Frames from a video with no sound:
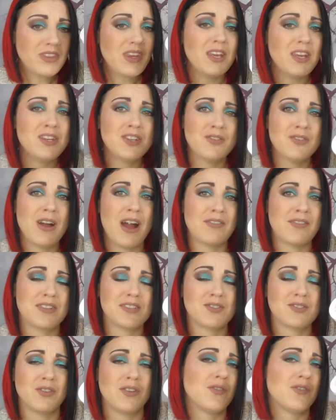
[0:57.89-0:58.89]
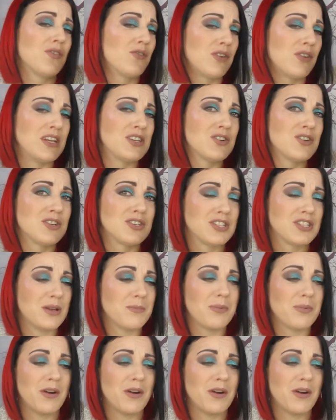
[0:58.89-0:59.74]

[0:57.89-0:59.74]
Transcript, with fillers: you do have to sort of retouch it.